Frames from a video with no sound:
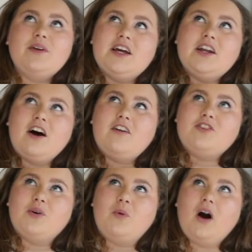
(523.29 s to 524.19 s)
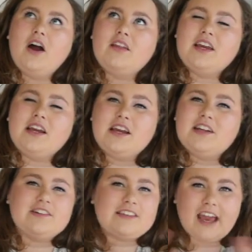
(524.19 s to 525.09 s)
And then after a while I think he
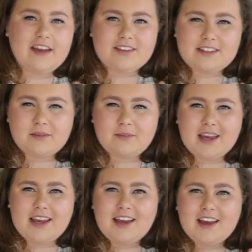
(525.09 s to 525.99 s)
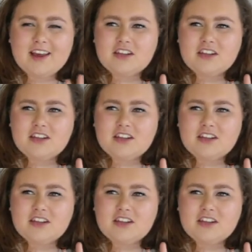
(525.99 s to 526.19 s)
just gave it to me.